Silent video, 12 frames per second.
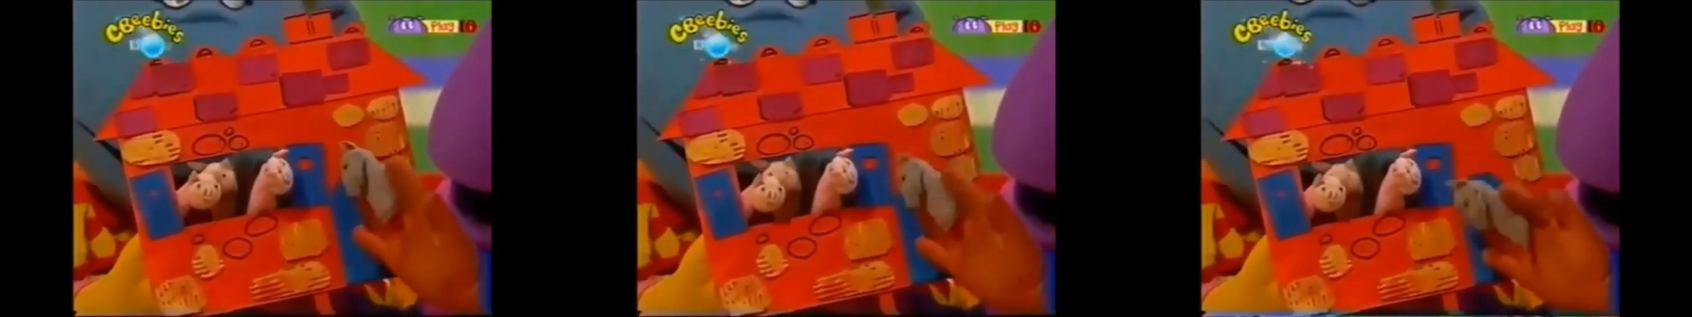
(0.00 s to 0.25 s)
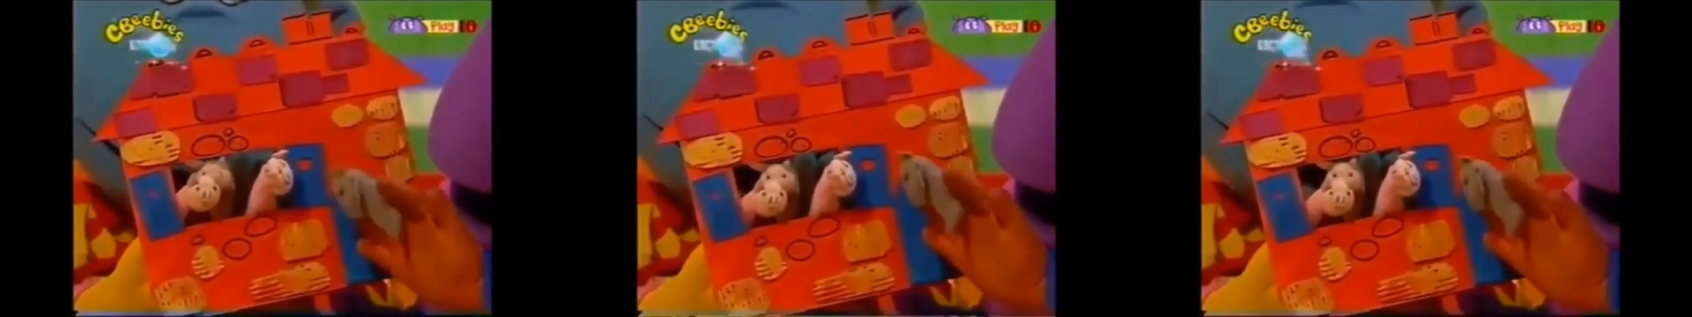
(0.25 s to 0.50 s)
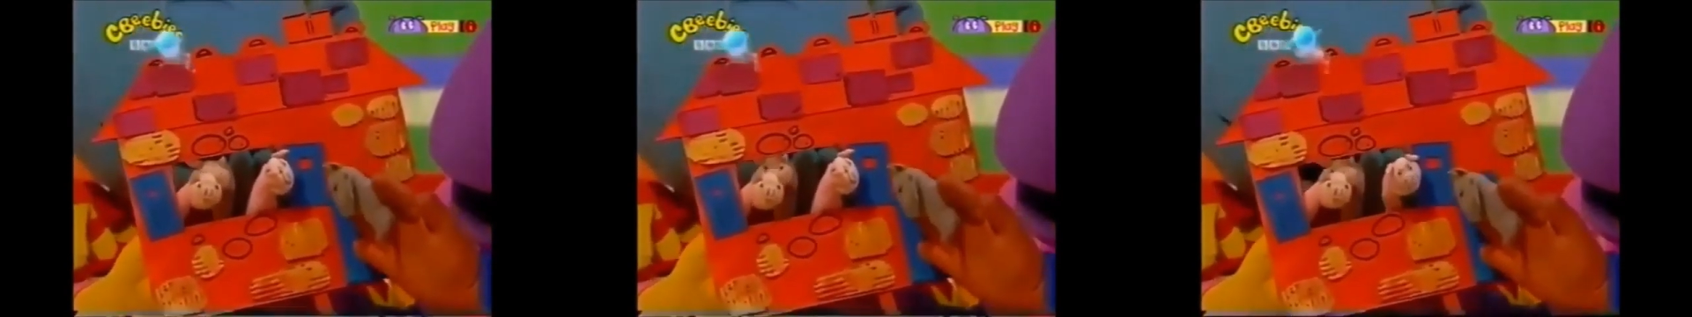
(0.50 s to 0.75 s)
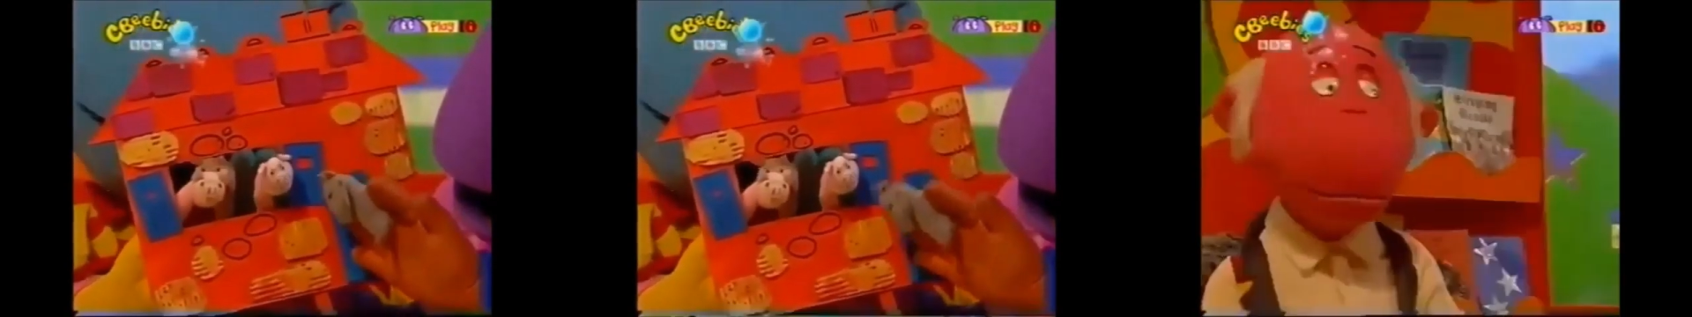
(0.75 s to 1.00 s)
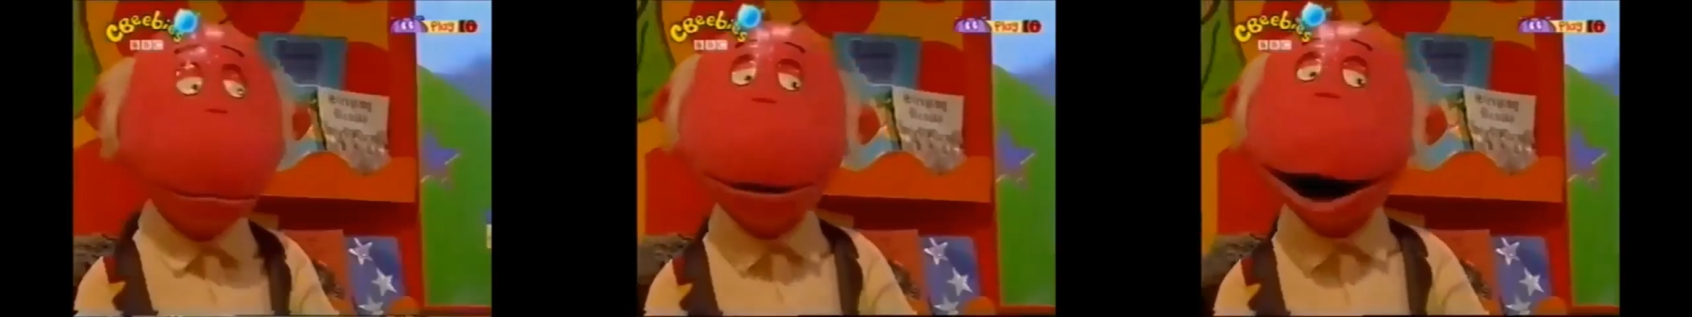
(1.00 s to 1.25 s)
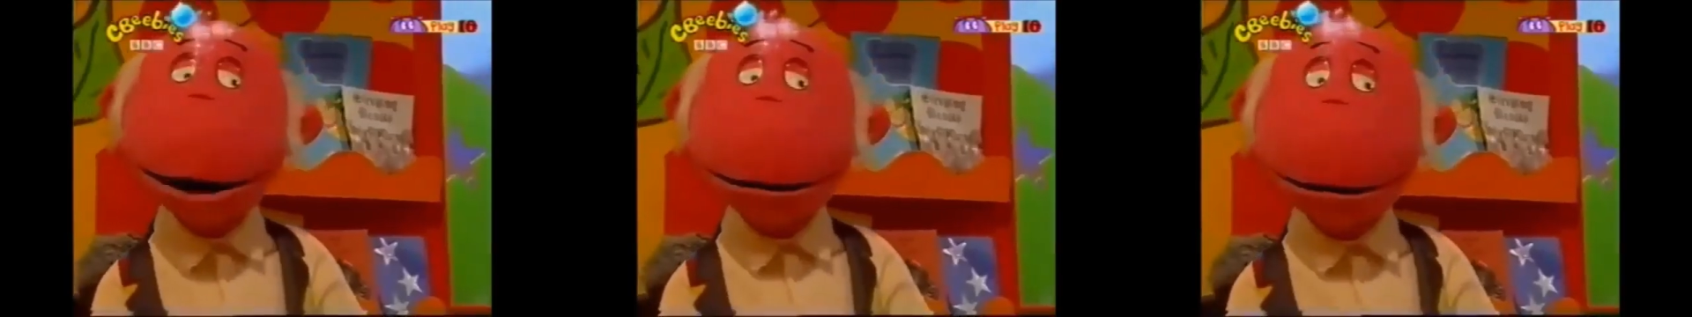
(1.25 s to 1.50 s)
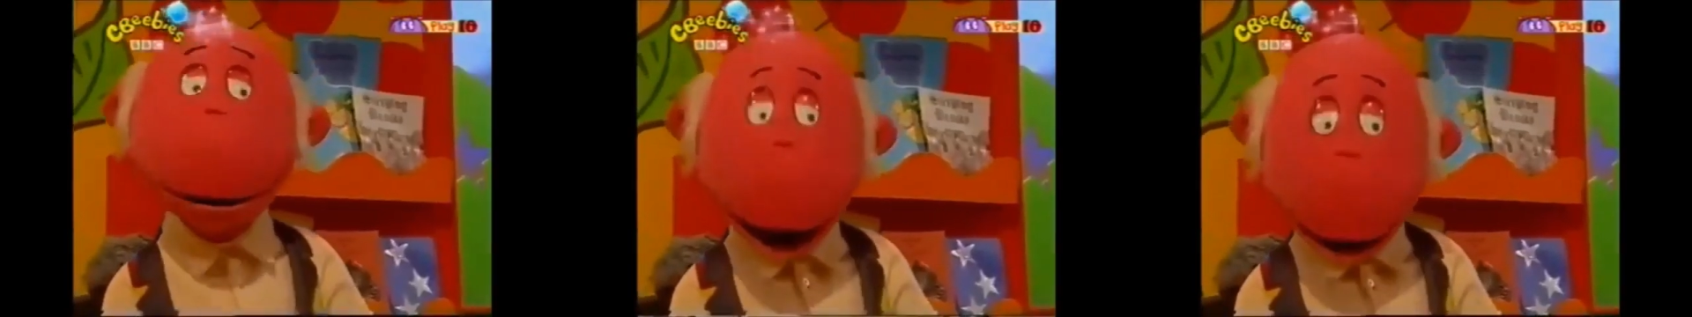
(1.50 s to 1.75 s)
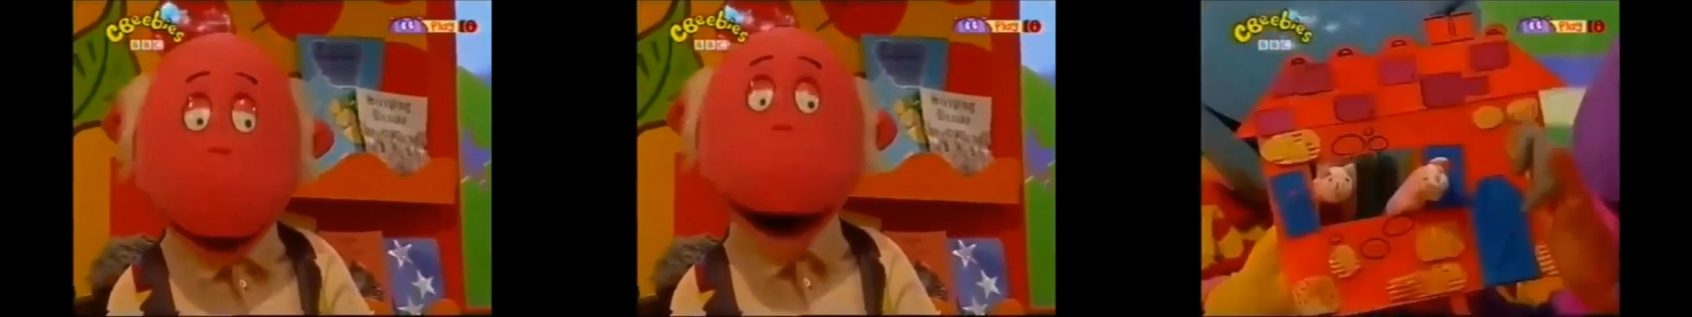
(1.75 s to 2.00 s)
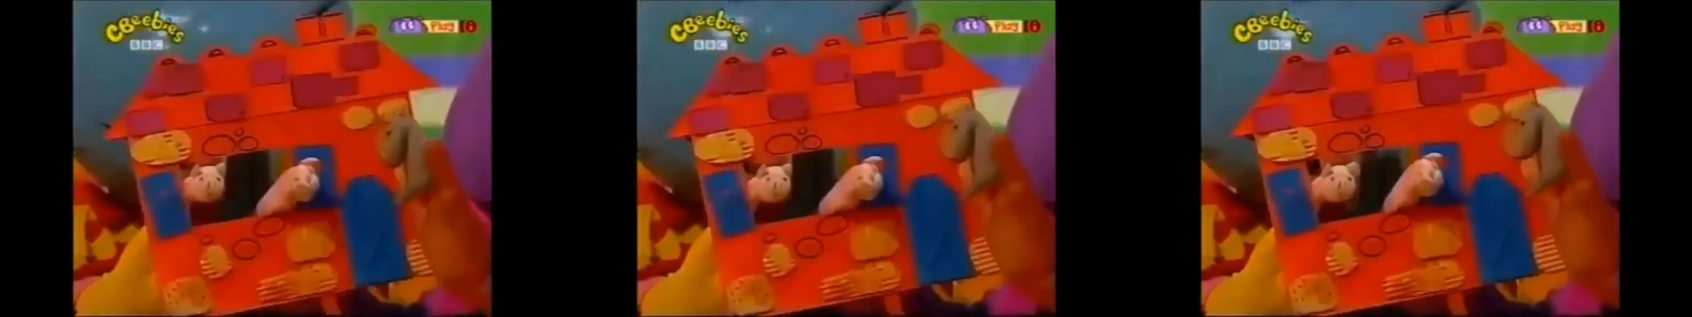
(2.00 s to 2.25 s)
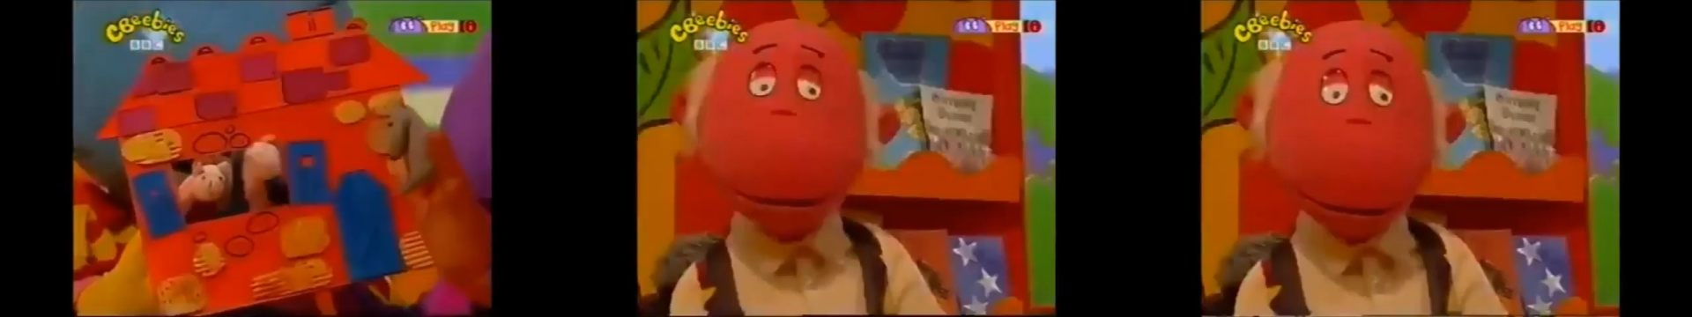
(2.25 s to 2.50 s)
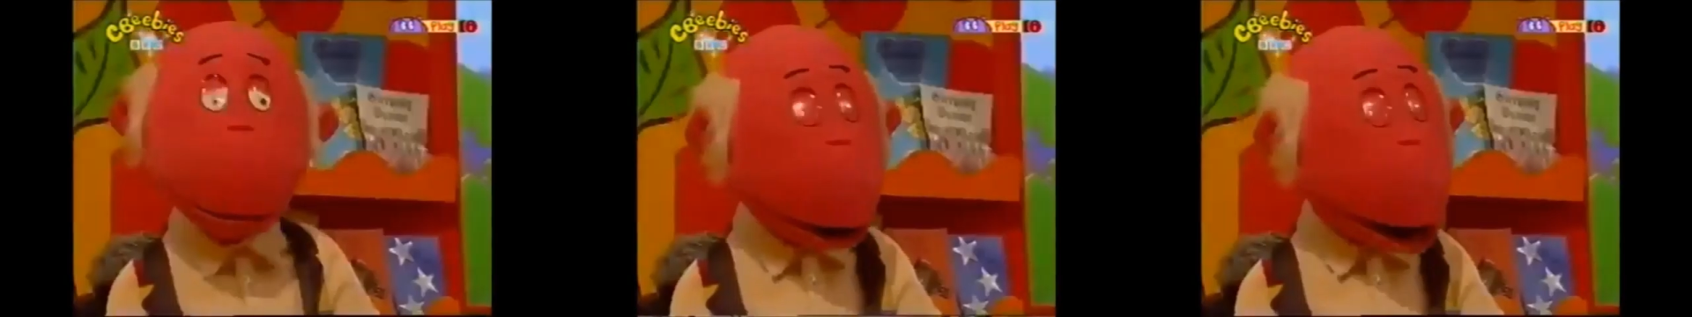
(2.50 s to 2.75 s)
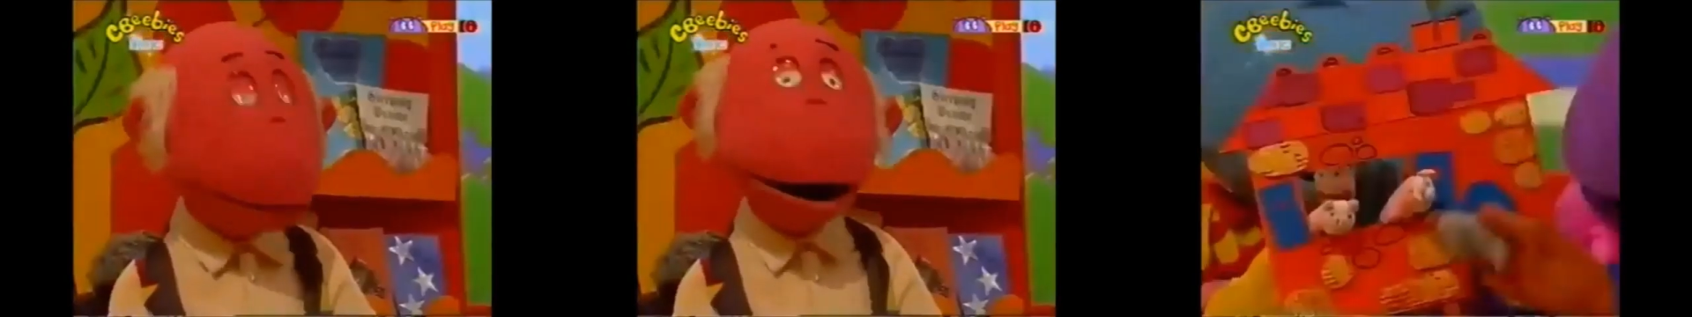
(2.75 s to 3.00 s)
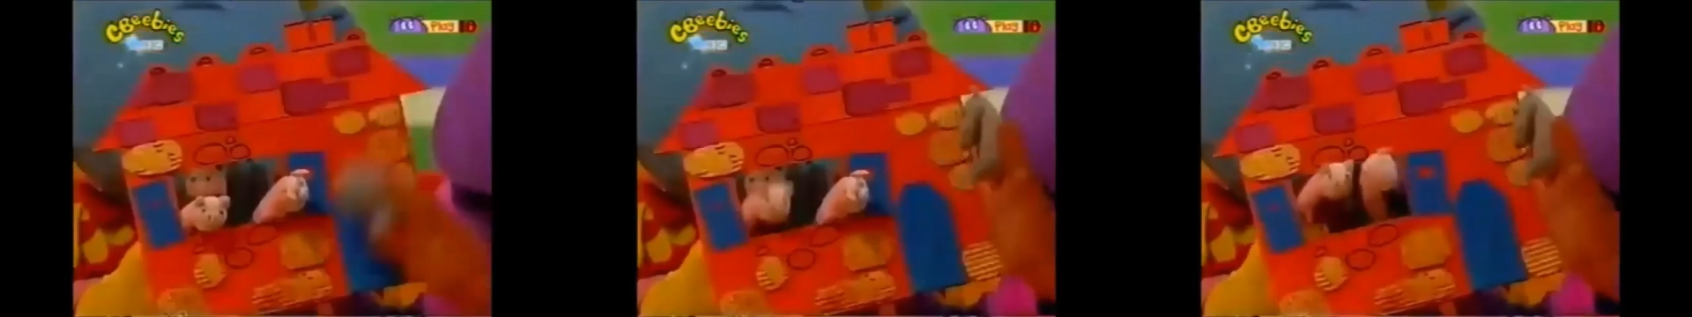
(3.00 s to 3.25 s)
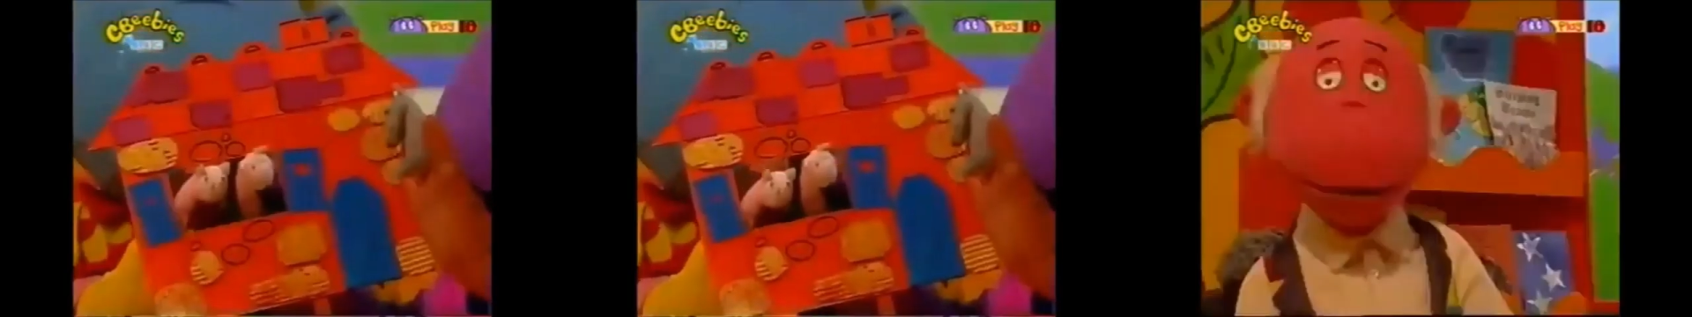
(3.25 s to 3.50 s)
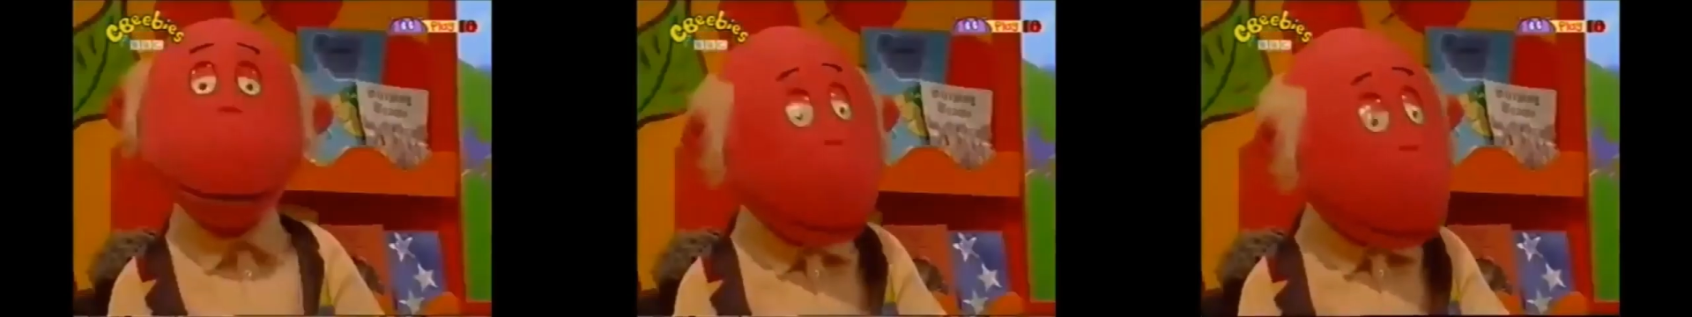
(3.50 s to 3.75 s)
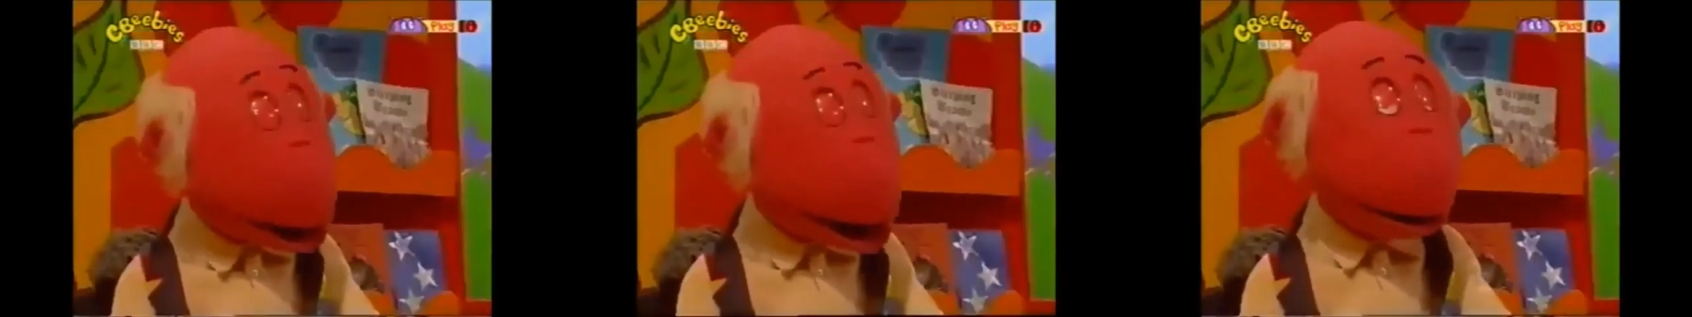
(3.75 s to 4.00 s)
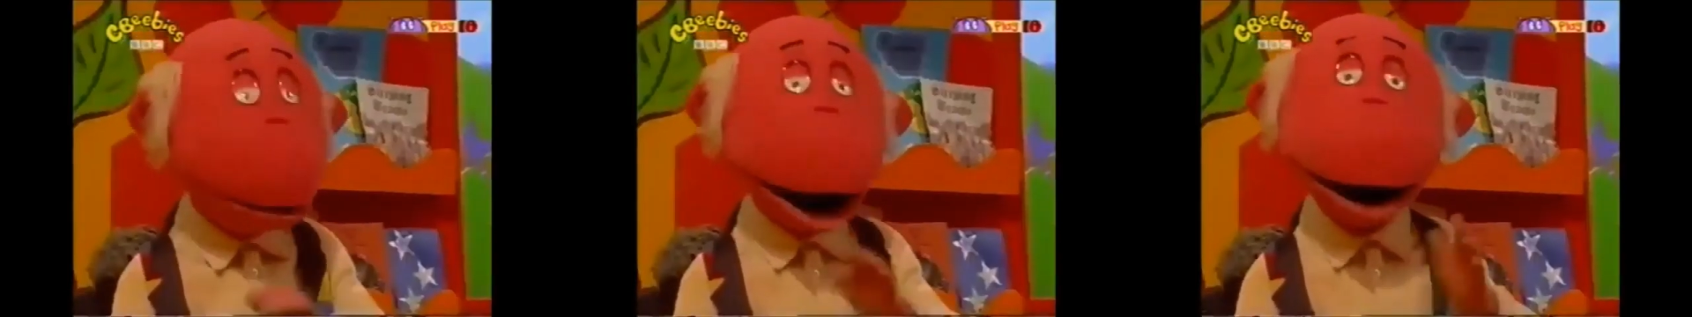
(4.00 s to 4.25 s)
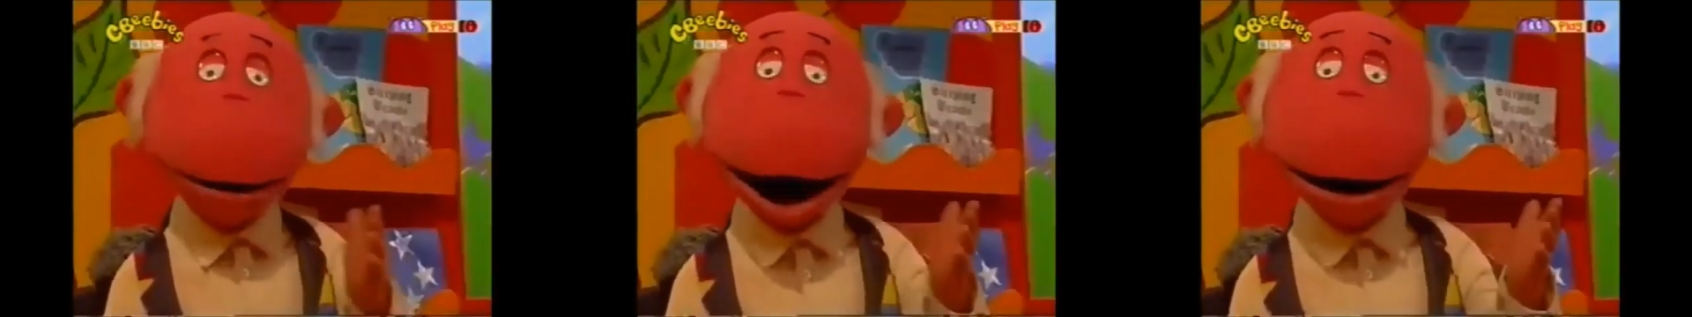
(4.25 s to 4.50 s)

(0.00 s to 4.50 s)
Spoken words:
Nobody's mouth can be seen.